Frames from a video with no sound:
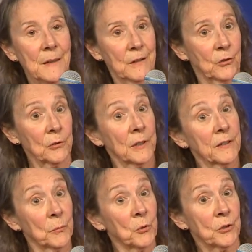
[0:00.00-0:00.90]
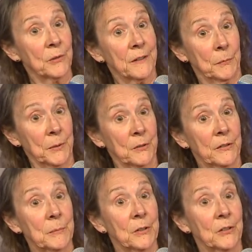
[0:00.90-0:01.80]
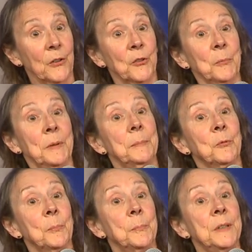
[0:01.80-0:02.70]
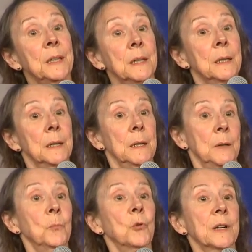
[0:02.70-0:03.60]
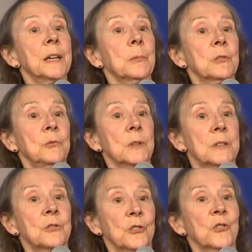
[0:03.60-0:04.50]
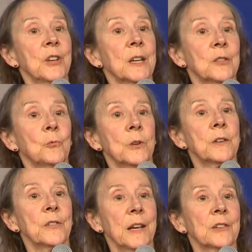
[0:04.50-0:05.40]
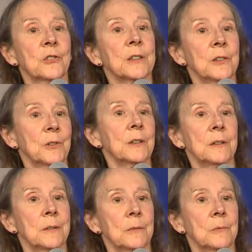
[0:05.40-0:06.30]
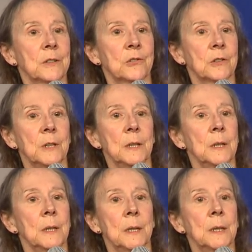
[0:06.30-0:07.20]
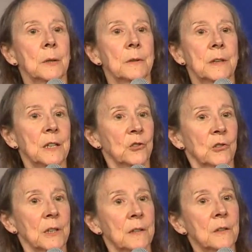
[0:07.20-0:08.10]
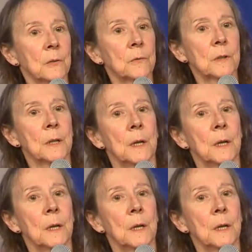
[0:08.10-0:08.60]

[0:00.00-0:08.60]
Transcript: certainly it's more transparency, but it's also people being more able to understand what is actually going on, which you know, they usually don't.